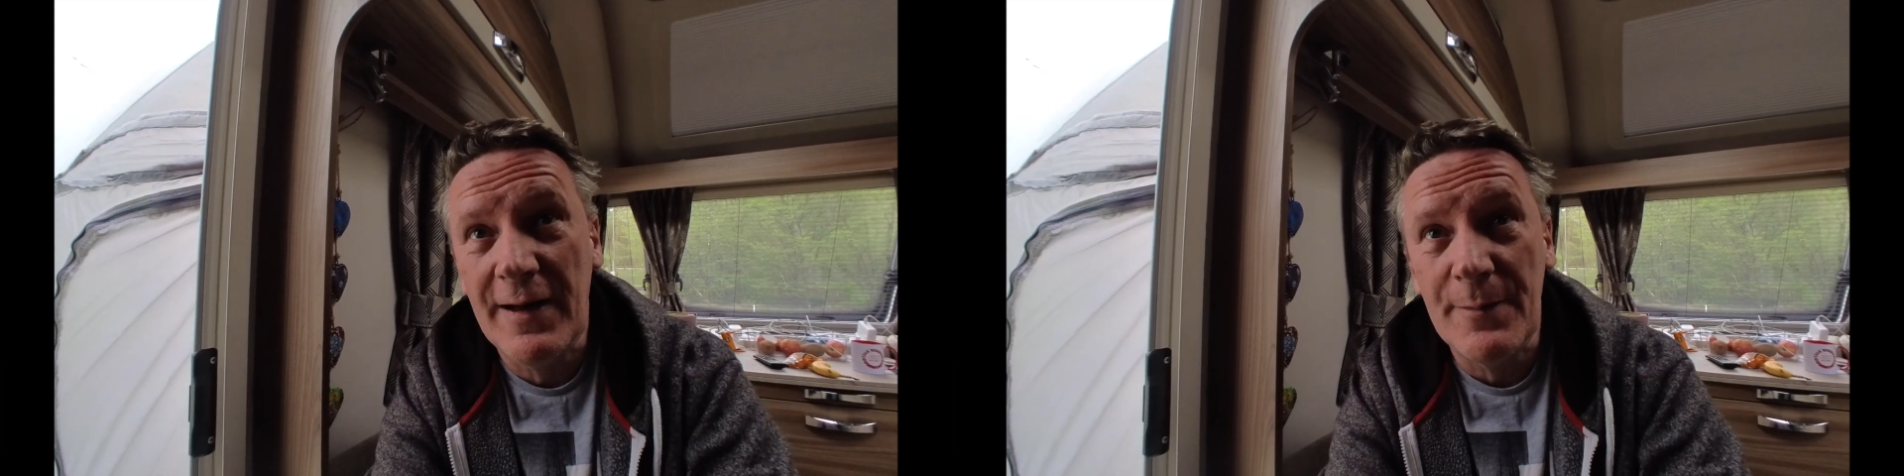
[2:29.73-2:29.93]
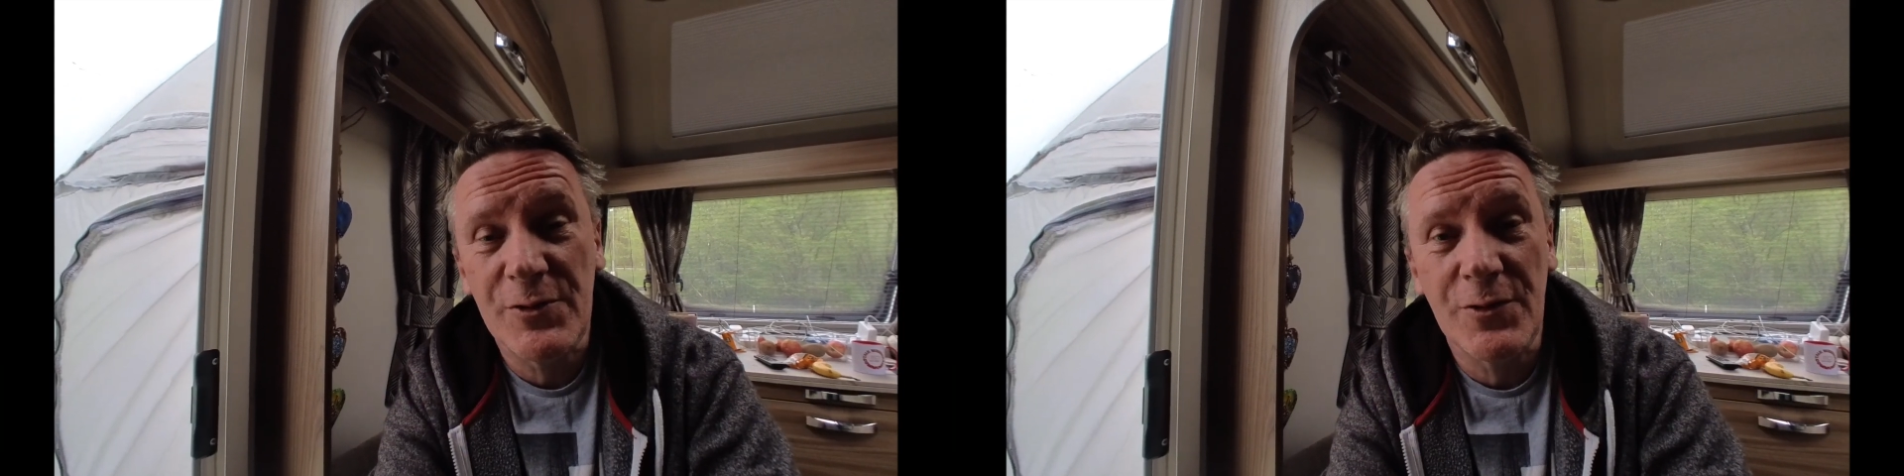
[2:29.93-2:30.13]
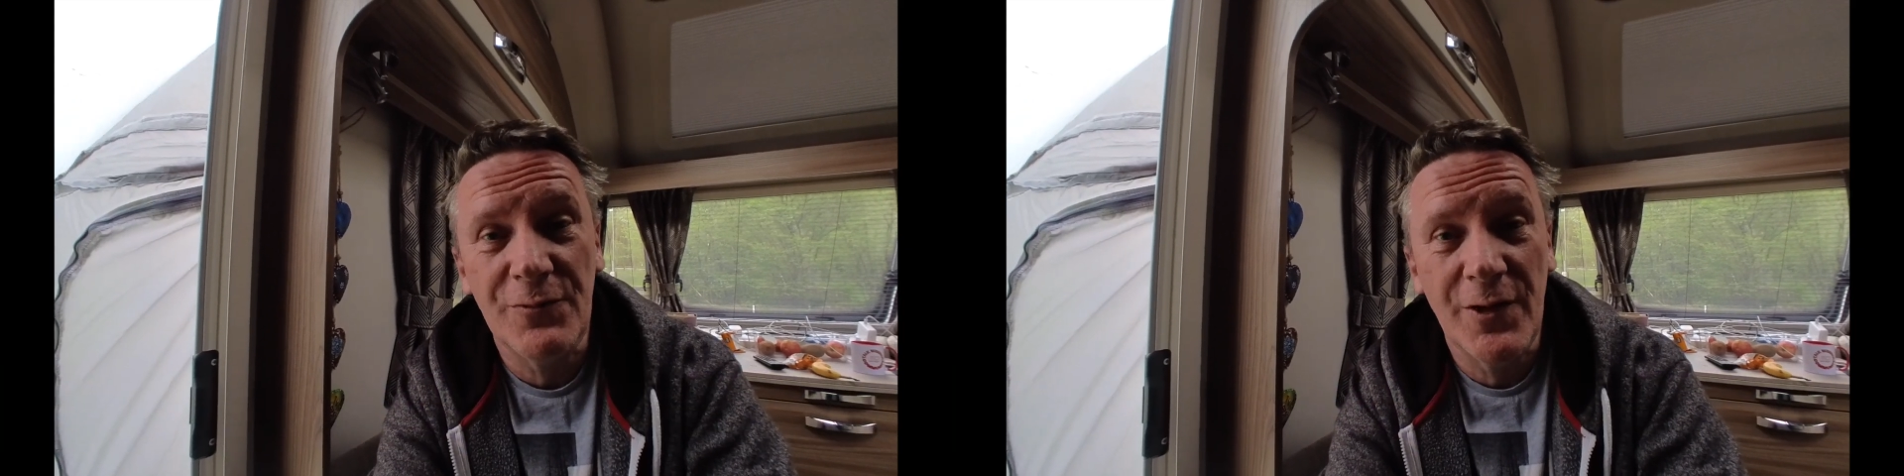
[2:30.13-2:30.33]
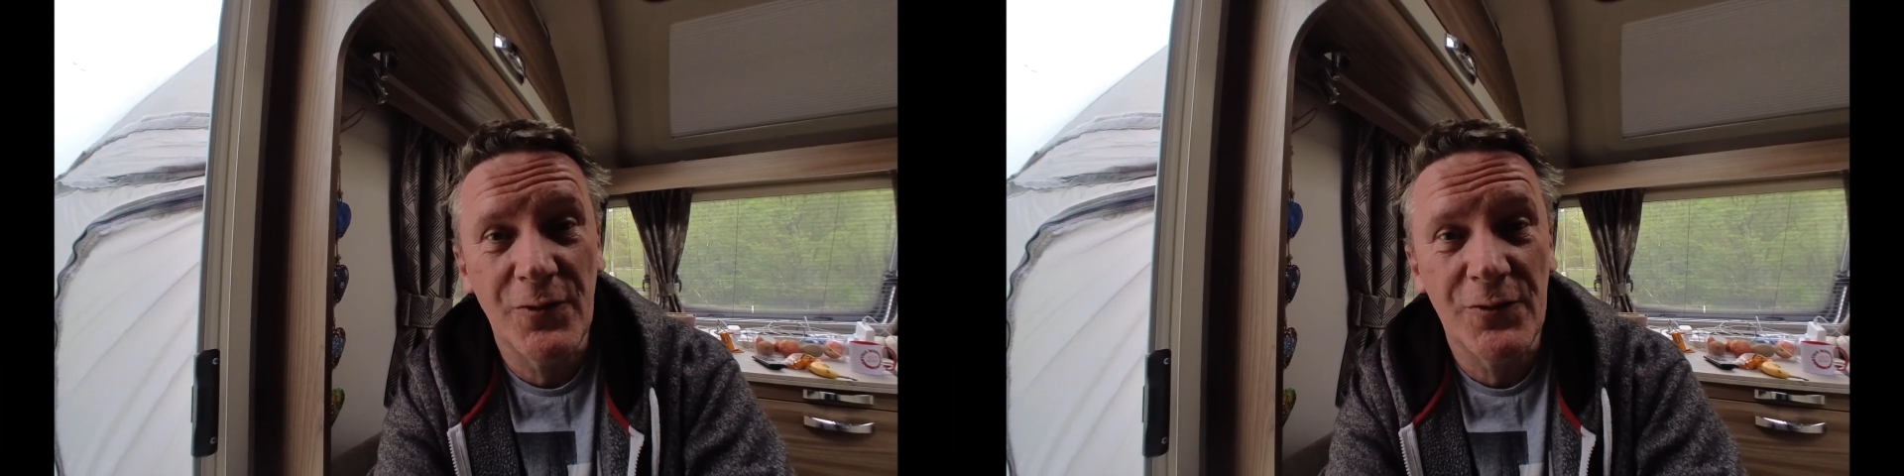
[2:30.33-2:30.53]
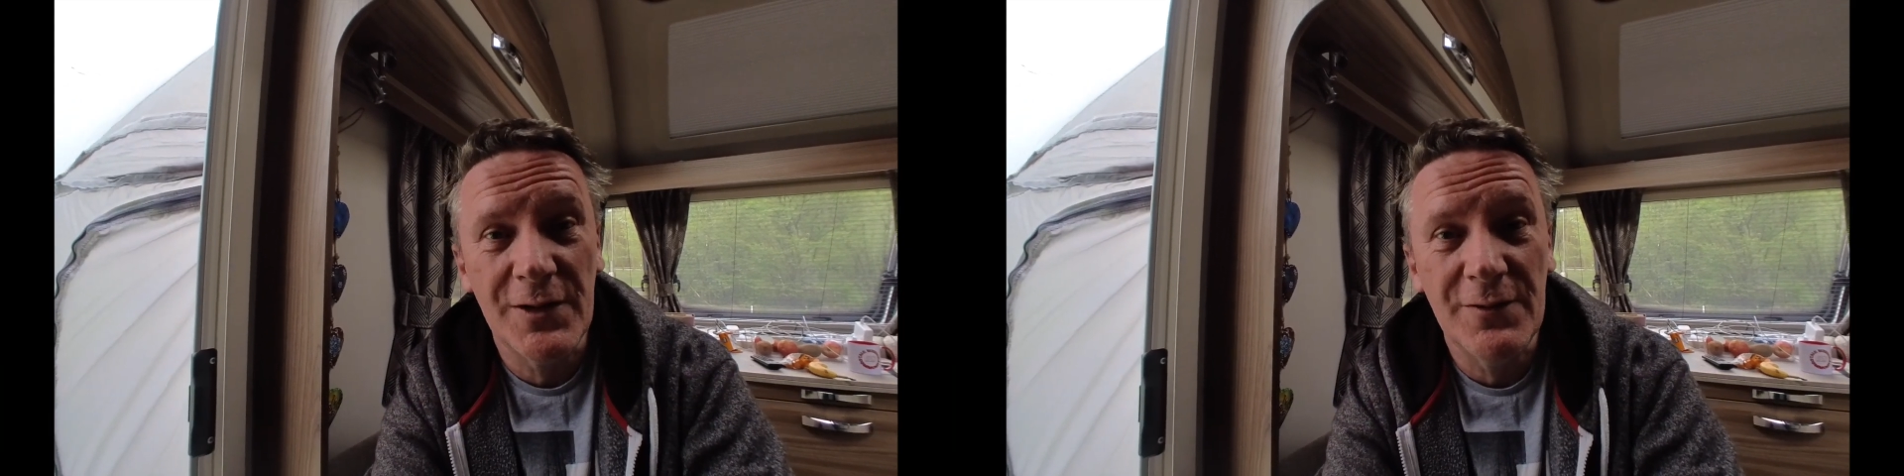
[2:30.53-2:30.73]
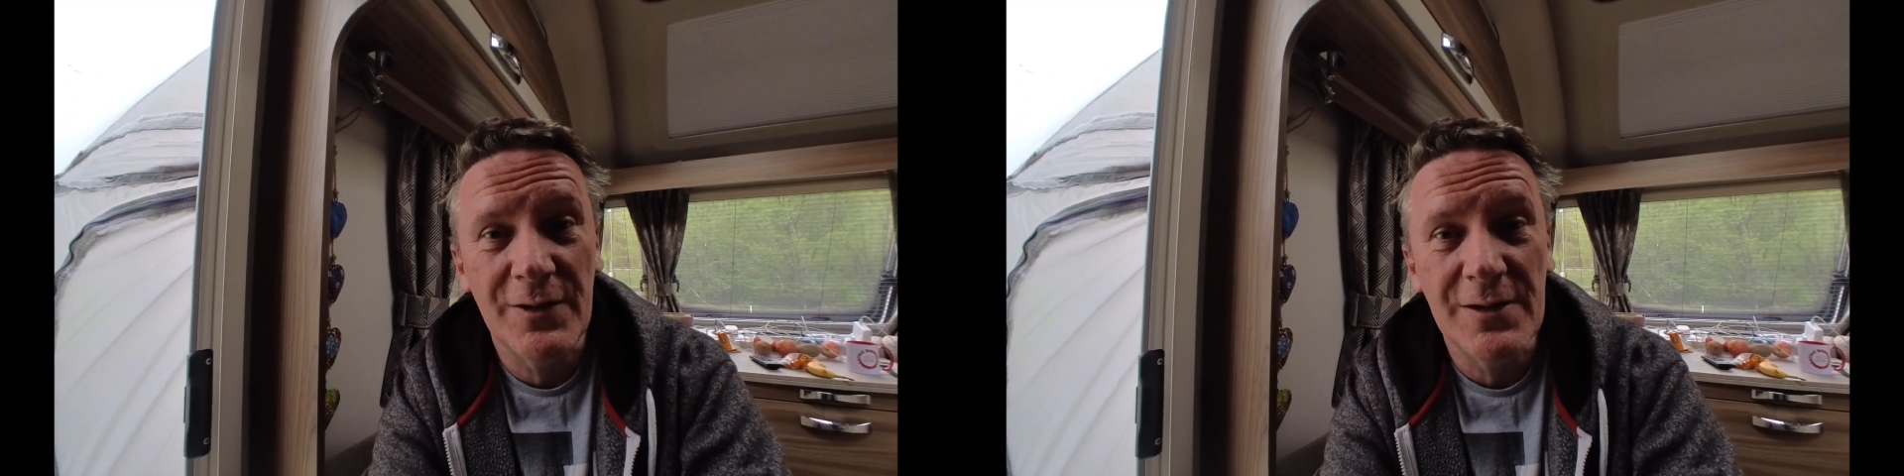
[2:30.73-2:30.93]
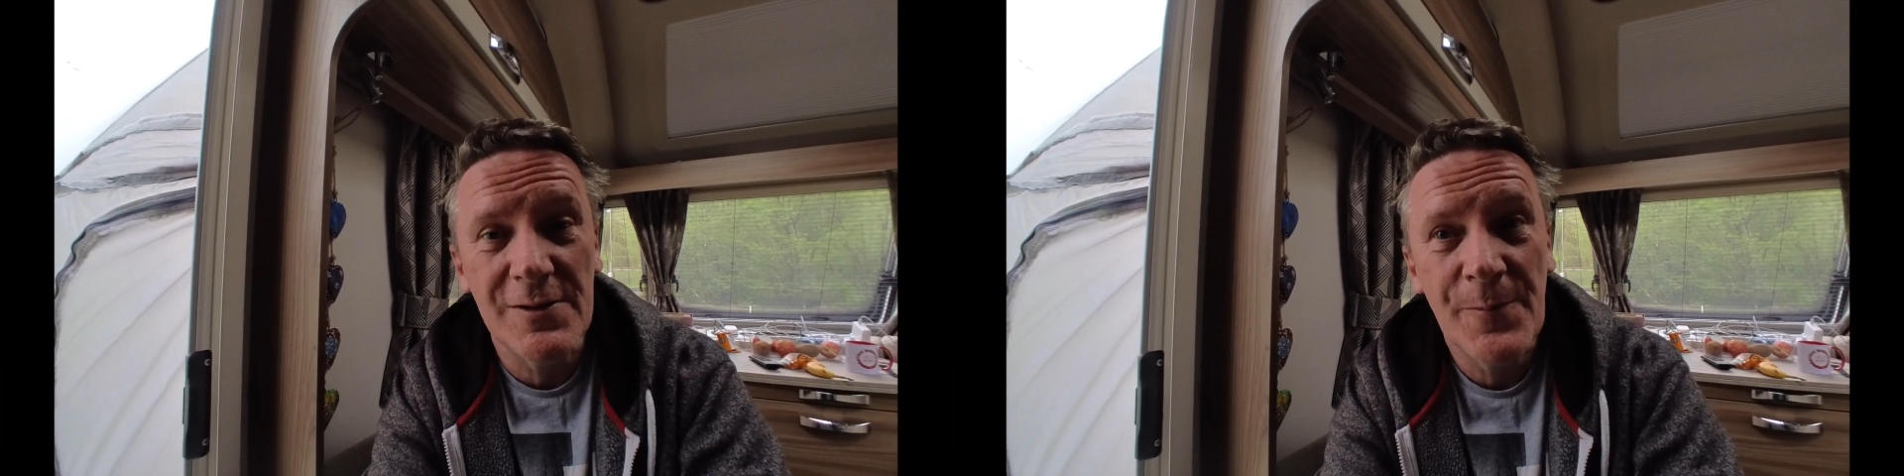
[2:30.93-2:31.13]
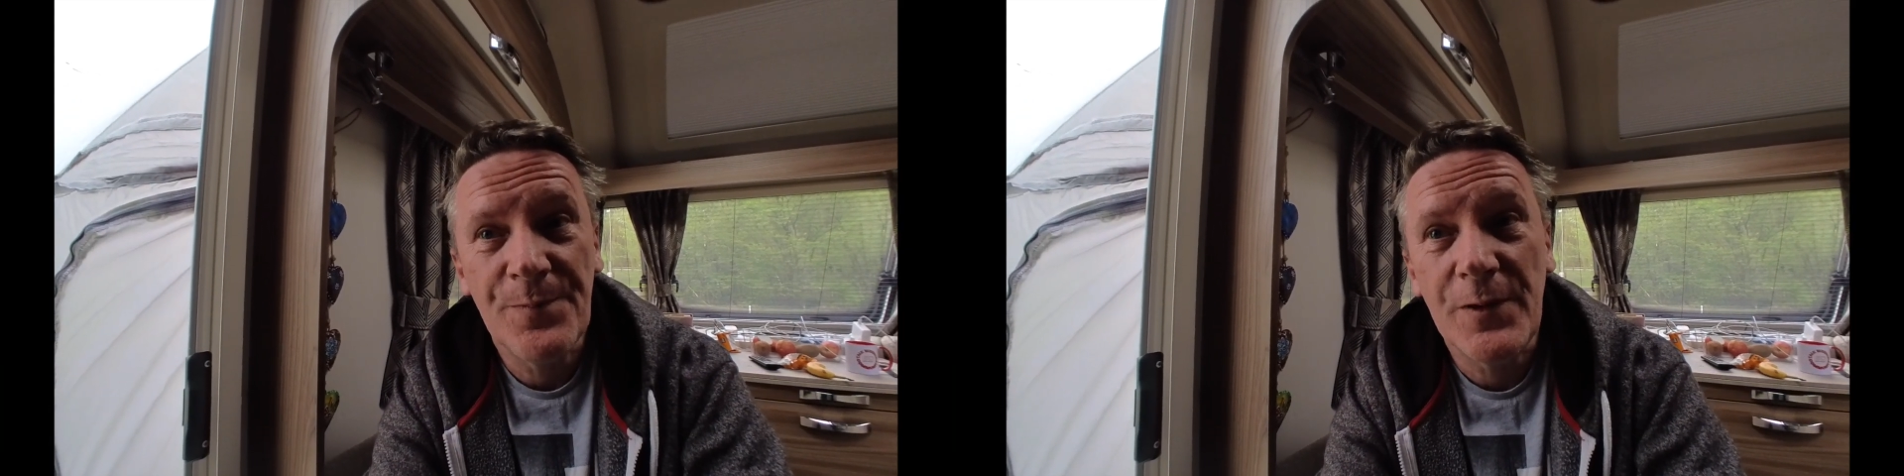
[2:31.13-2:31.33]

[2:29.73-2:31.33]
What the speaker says: apps that run on TVs.